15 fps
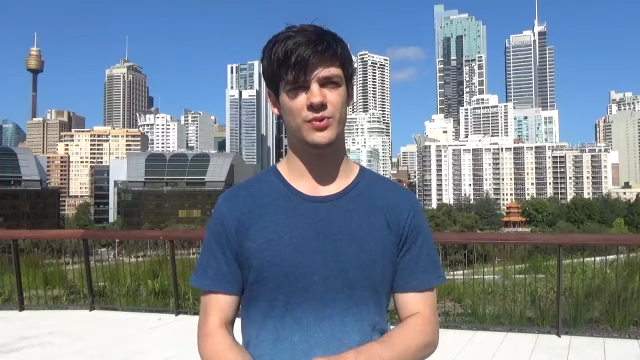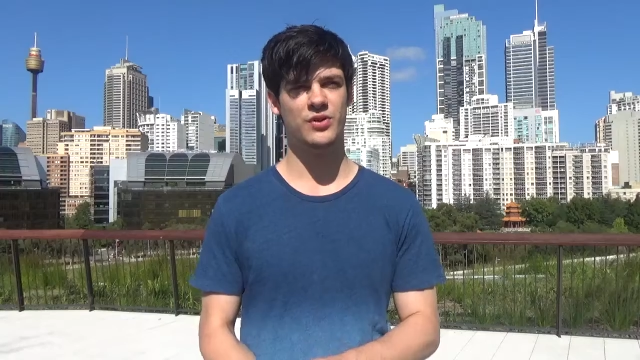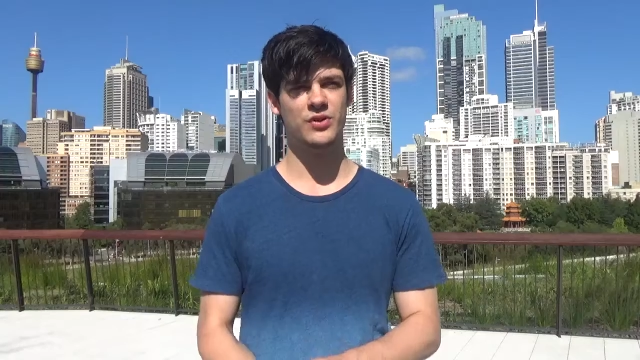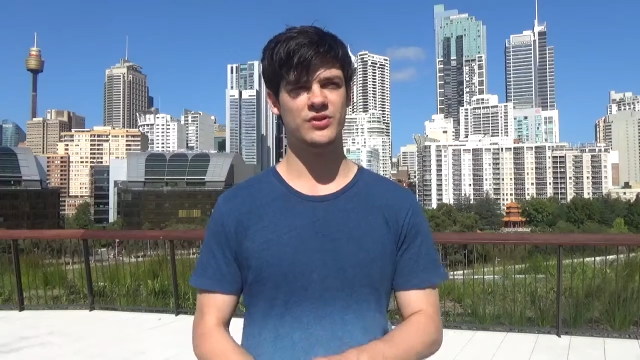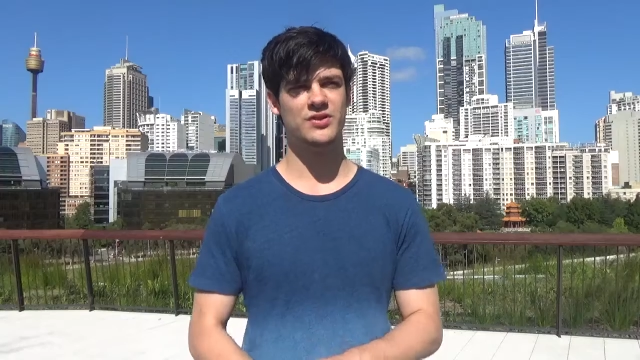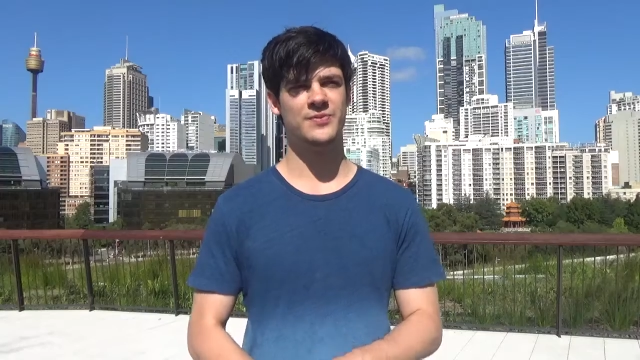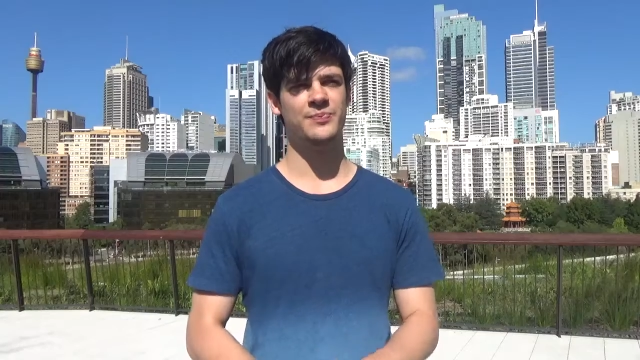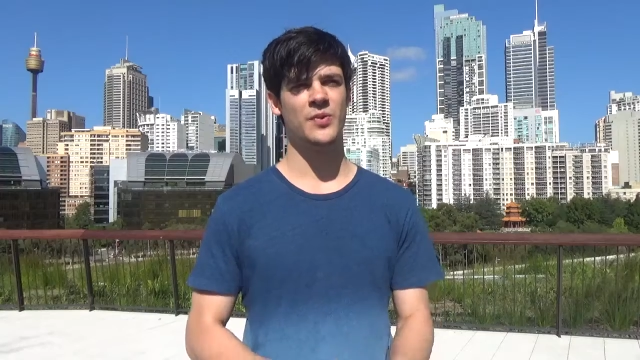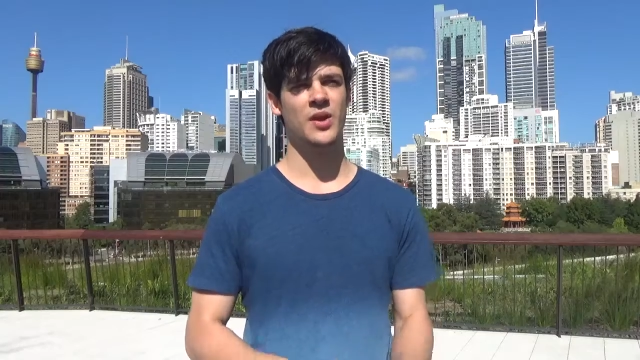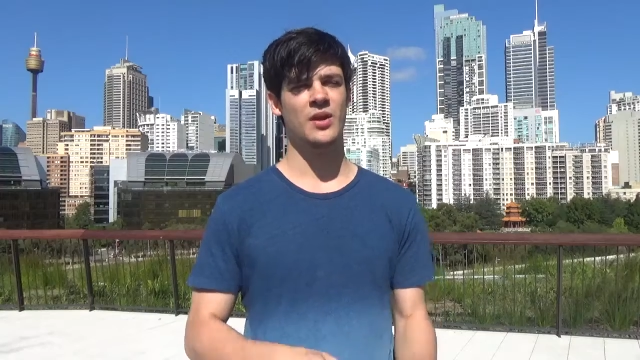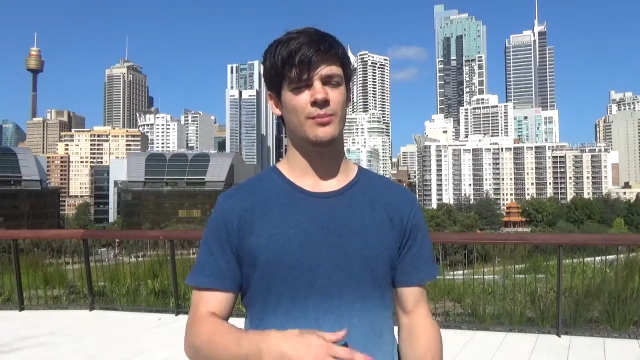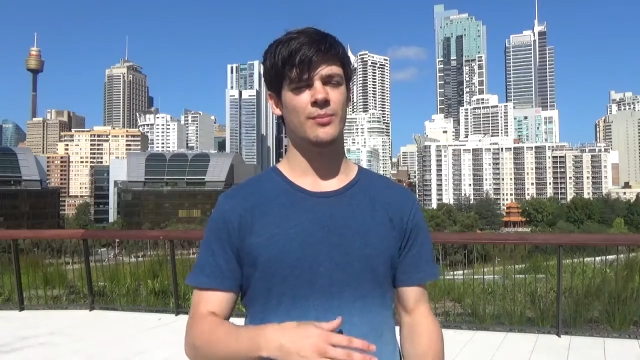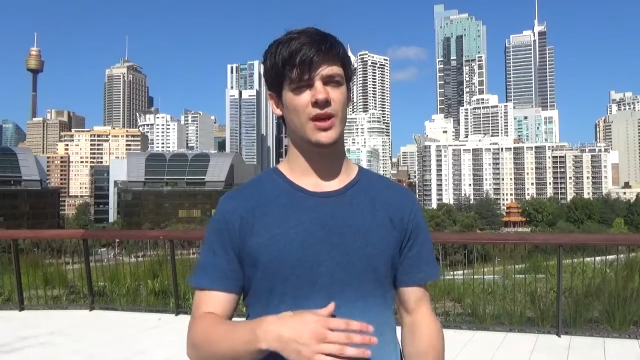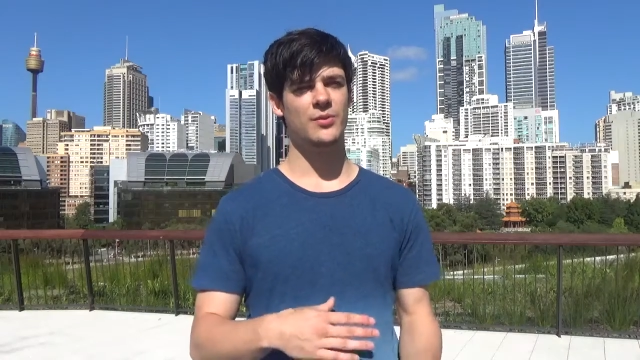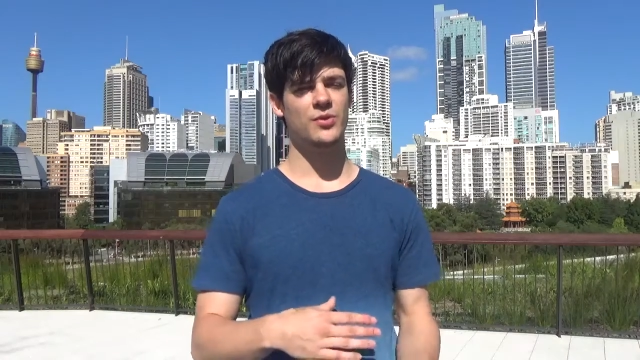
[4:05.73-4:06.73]
because
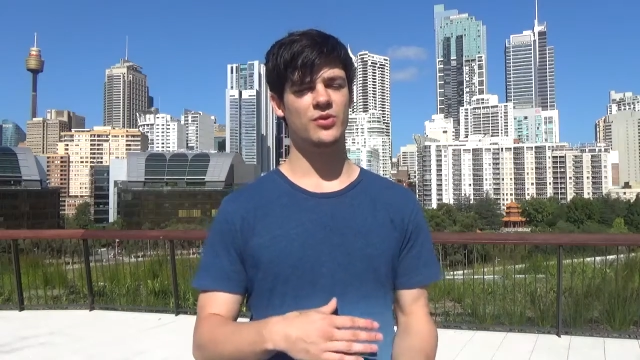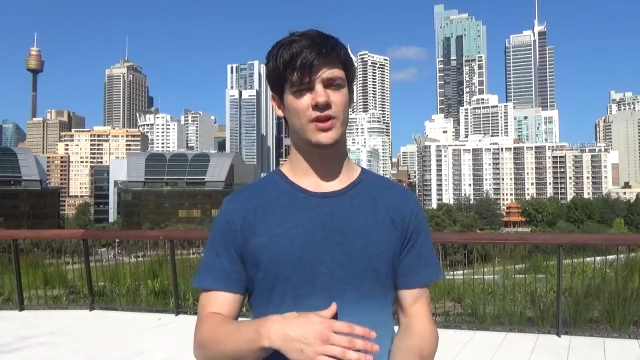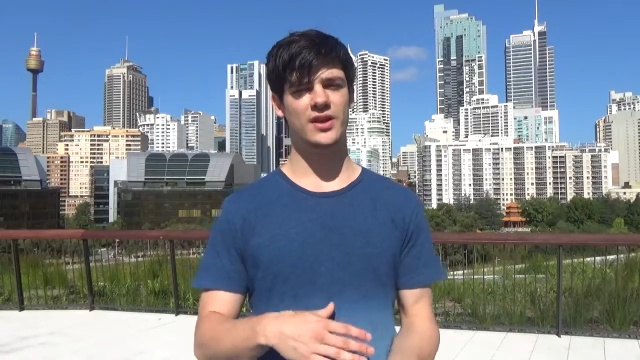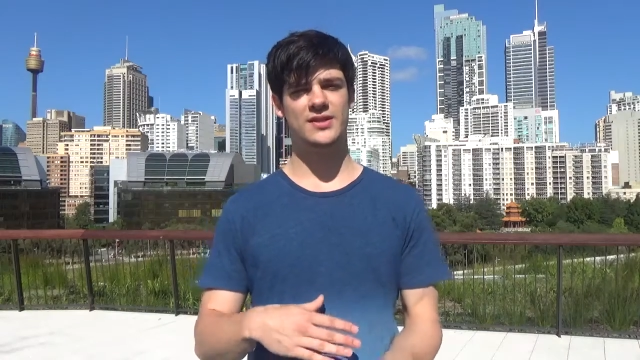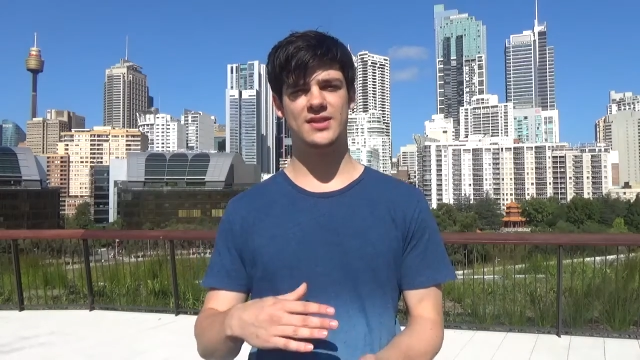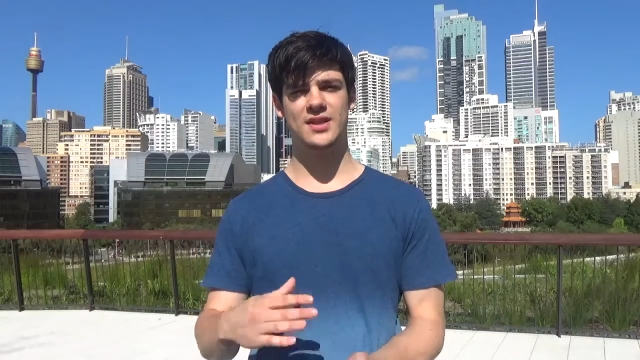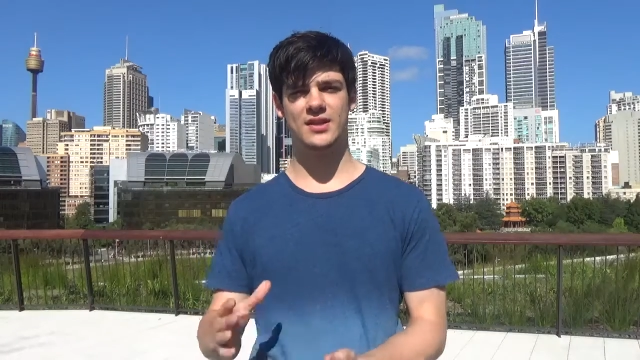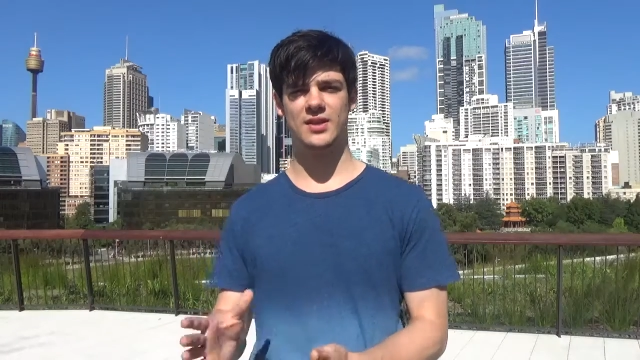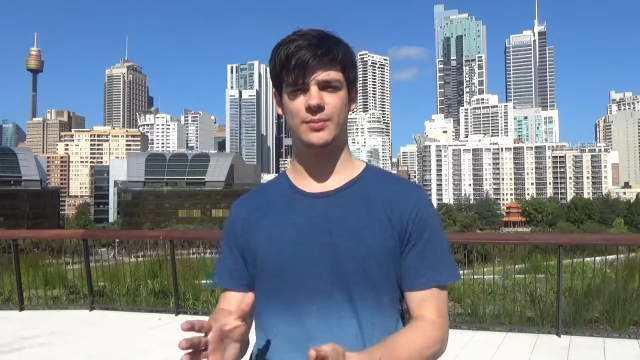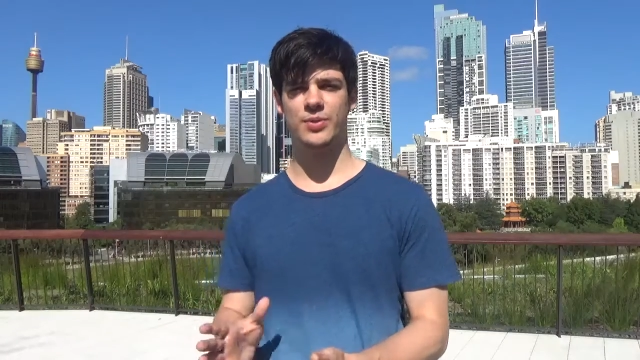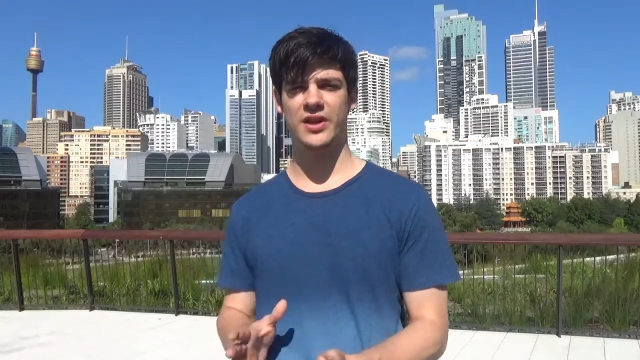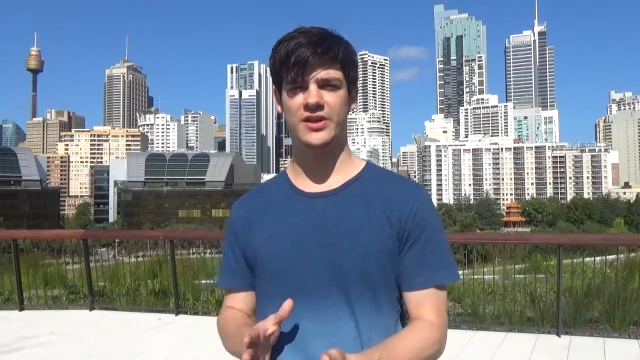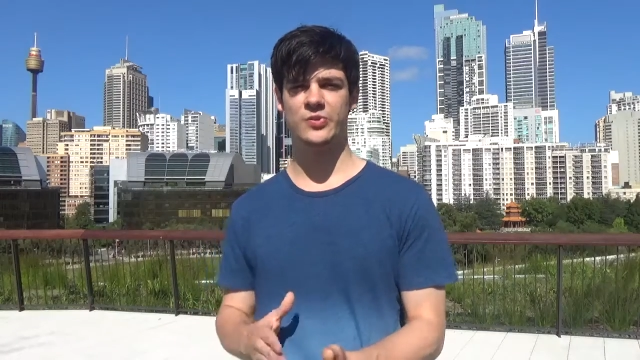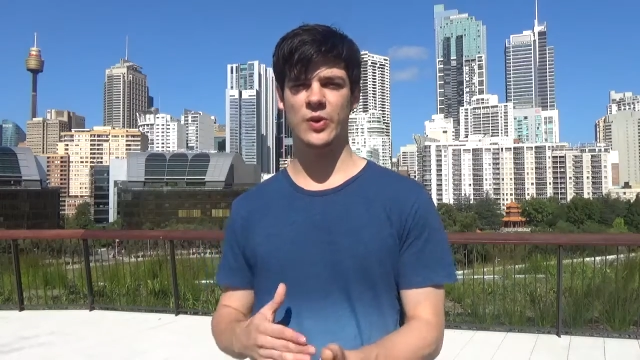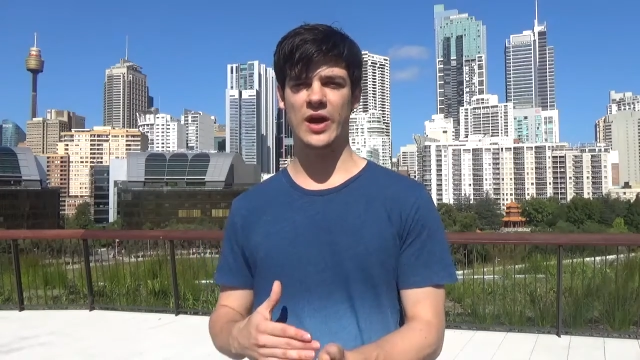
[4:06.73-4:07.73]
maybe you'll get stuck in a place